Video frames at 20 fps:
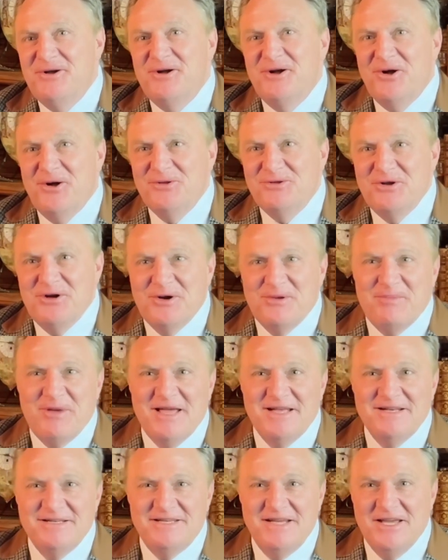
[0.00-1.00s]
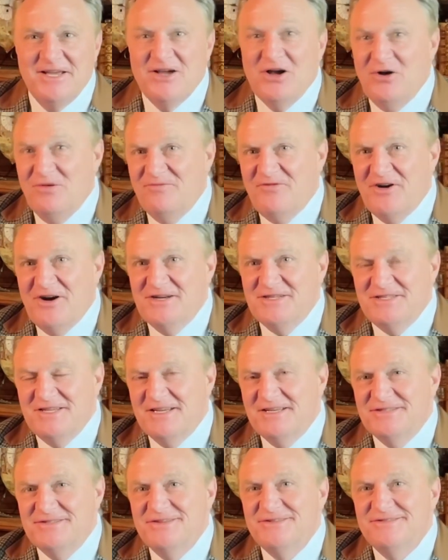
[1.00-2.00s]
Old Europe Antique Home
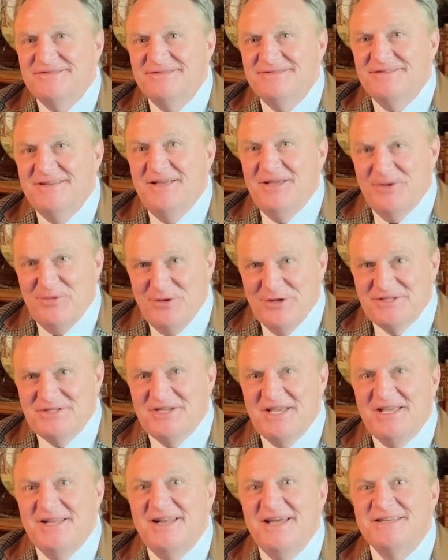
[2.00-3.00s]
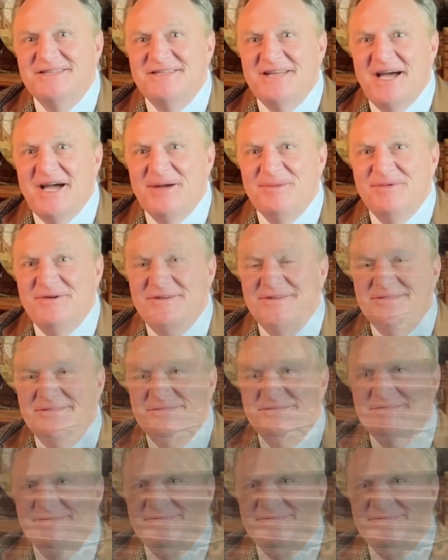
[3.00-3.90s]
Furnishings. We'll see you next time.